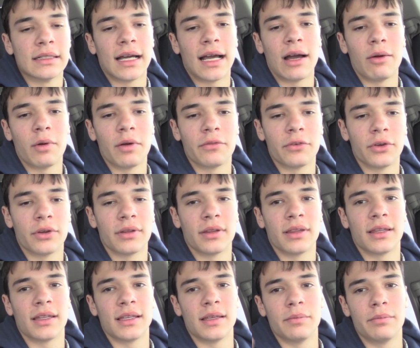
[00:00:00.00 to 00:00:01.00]
However,
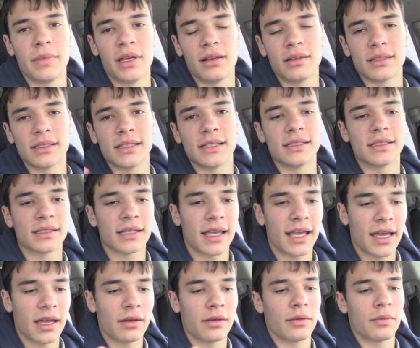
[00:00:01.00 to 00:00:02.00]
the middle seats
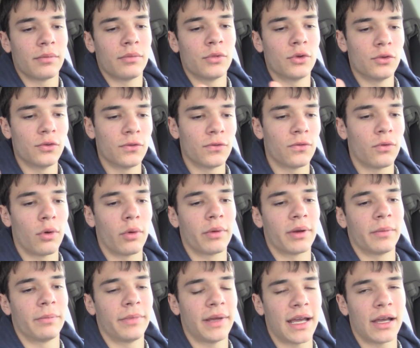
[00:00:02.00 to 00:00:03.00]
can move
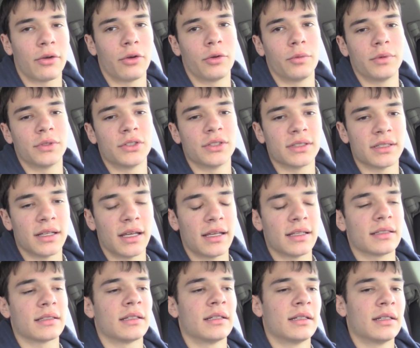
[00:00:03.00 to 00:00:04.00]
forward and backward, which is
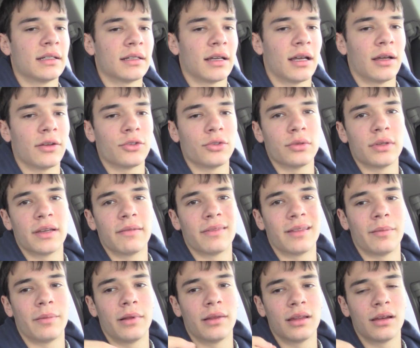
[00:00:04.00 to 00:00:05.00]
nice to give
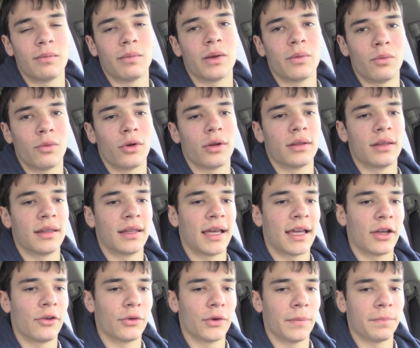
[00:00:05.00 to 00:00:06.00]
them a little bit more
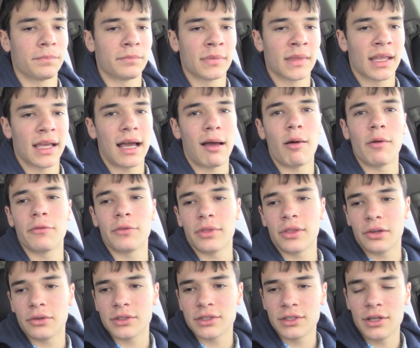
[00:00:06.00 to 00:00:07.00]
legroom. However,
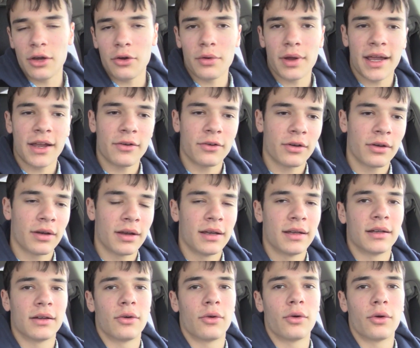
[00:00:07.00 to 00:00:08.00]
there is no air
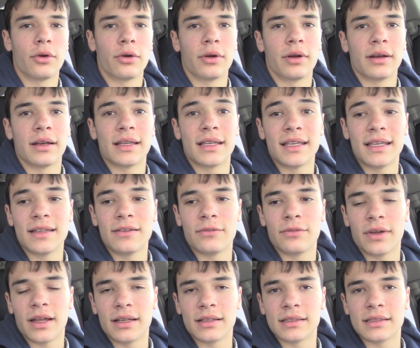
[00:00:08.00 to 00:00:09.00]
or heat
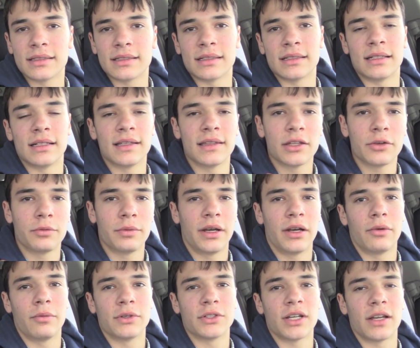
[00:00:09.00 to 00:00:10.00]
vents in the
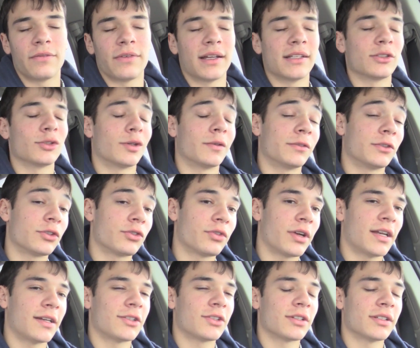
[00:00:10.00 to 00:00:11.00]
rear, which I find sort of
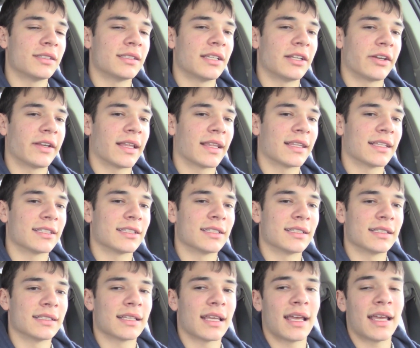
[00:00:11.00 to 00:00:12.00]
strange considering that this
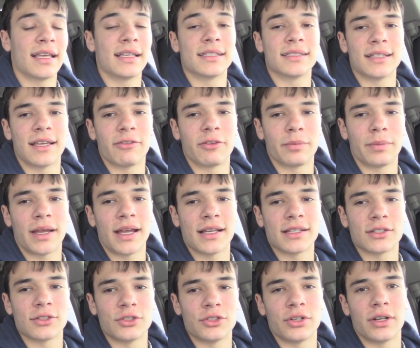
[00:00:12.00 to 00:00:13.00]
is a
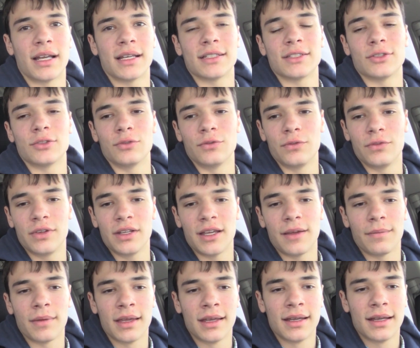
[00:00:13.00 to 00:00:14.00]
7-passenger
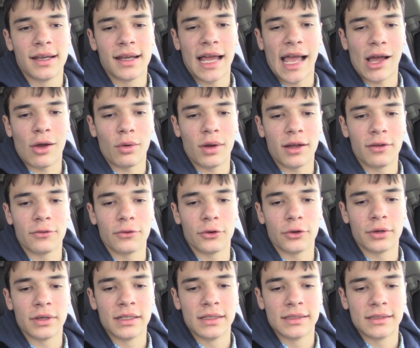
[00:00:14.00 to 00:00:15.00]
SUV.
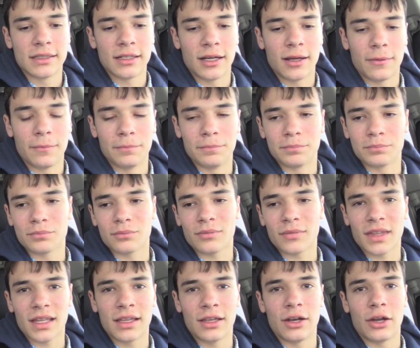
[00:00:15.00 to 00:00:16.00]
However,
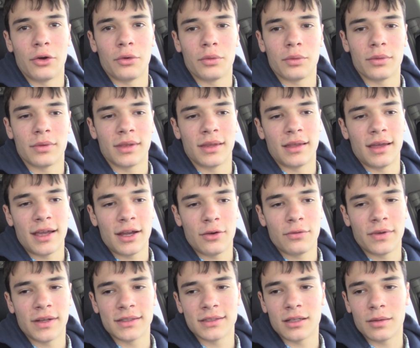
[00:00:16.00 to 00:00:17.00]
the air
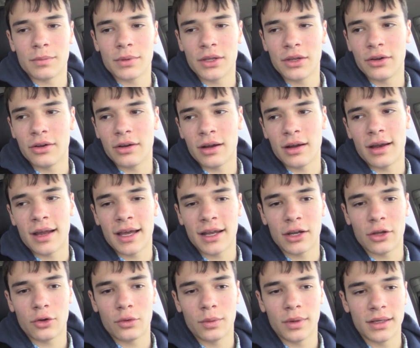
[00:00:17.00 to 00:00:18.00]
vents up here are
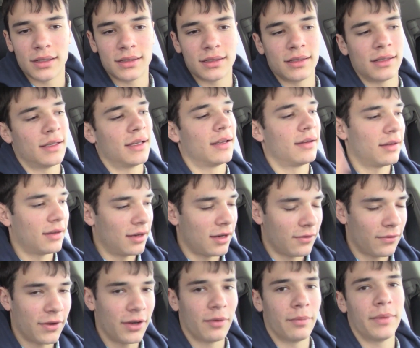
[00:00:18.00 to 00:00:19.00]
adequate to get
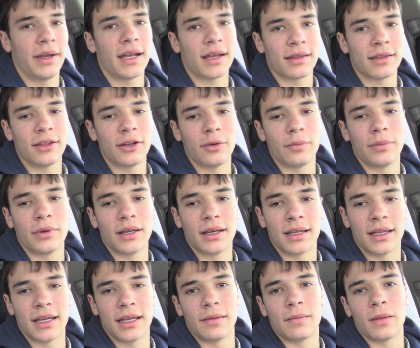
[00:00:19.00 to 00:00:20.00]
enough air back there, but
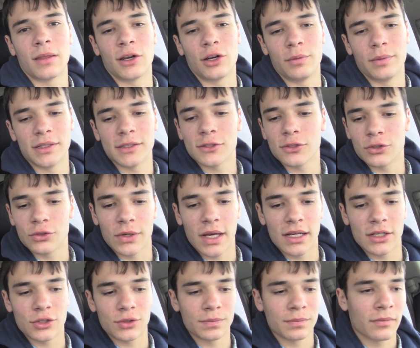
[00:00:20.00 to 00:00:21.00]
again, a little bit
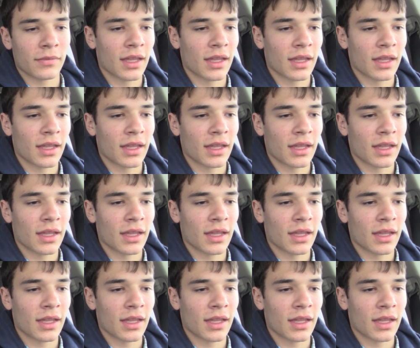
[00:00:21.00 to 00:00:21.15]
strange.